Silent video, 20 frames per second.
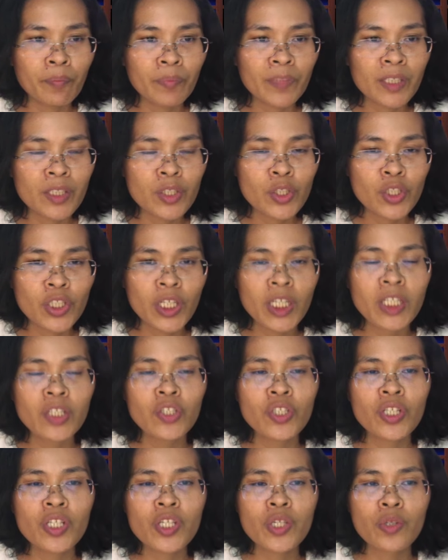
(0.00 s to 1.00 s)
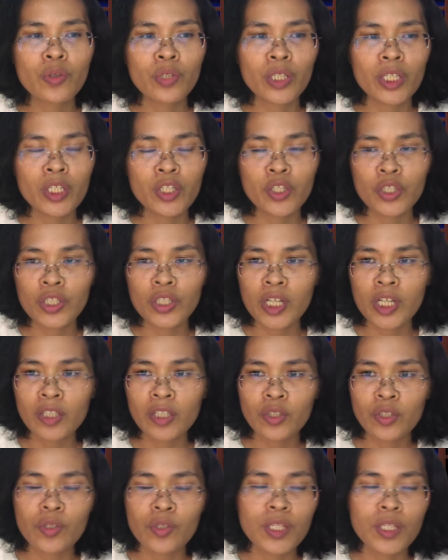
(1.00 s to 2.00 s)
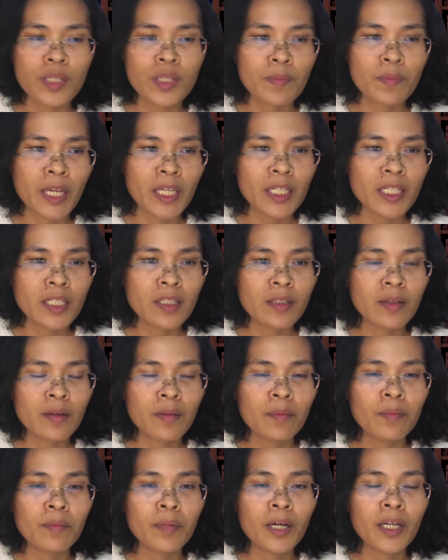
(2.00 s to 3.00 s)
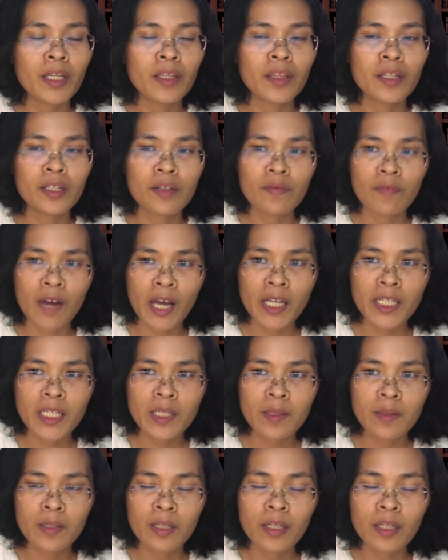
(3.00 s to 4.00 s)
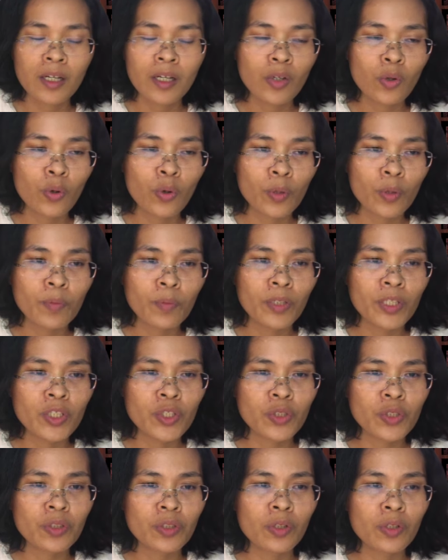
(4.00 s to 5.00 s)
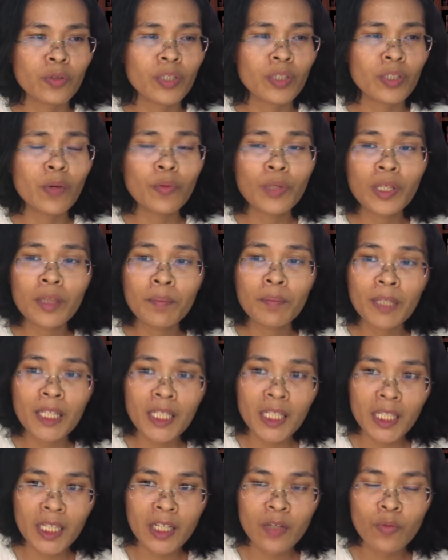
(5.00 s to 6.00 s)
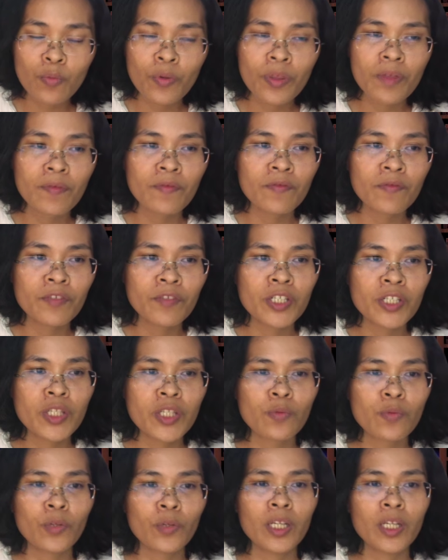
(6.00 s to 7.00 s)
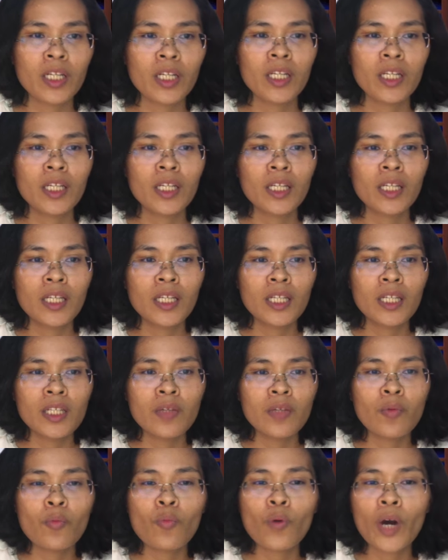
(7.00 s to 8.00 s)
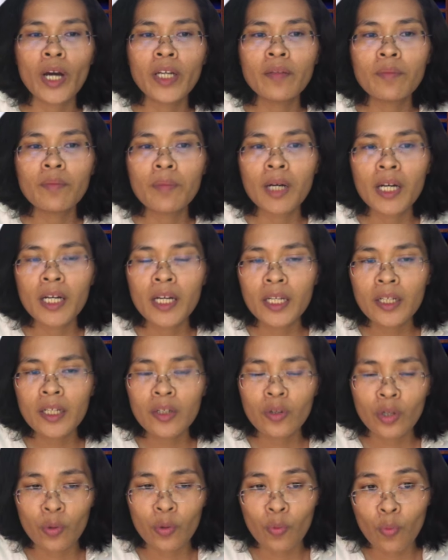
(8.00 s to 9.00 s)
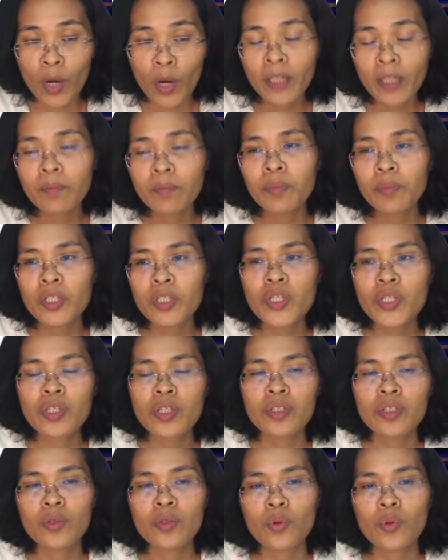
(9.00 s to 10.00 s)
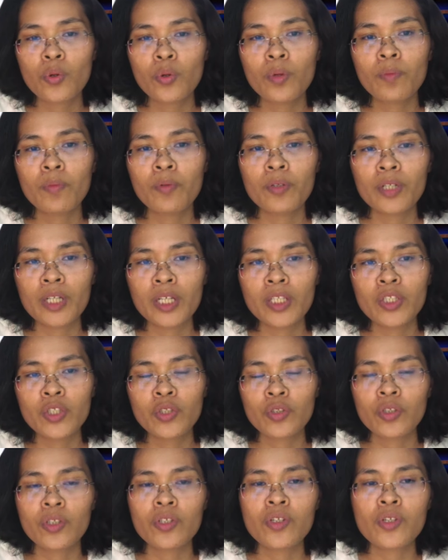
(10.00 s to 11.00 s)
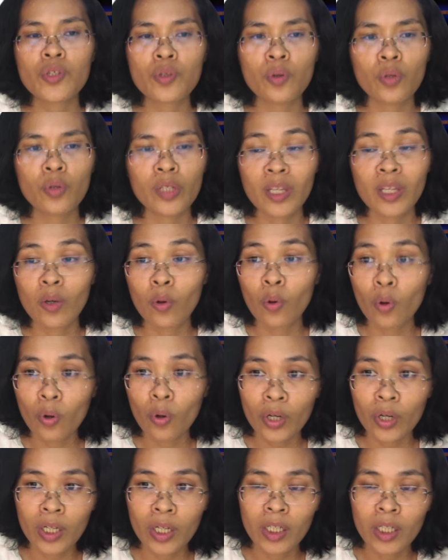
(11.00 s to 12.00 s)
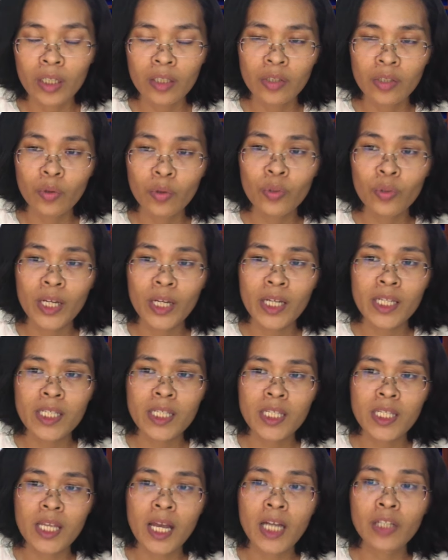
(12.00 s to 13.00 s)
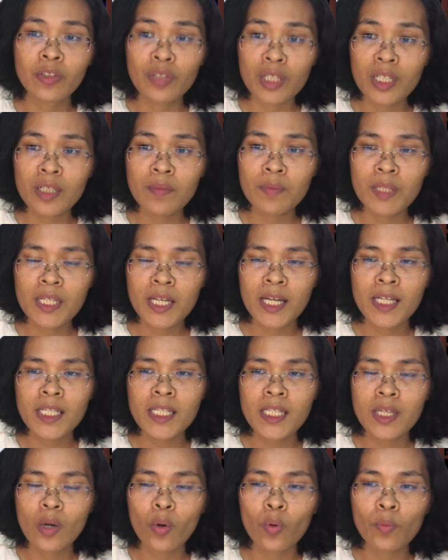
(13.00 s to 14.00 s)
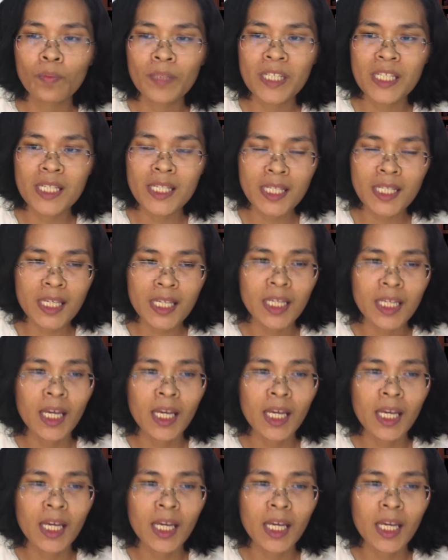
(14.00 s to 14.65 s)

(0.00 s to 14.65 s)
changes or introductions made by the revised corporation code. Now we begin with the first one, the one man or one person corporation, so or known as acronymed as OPC.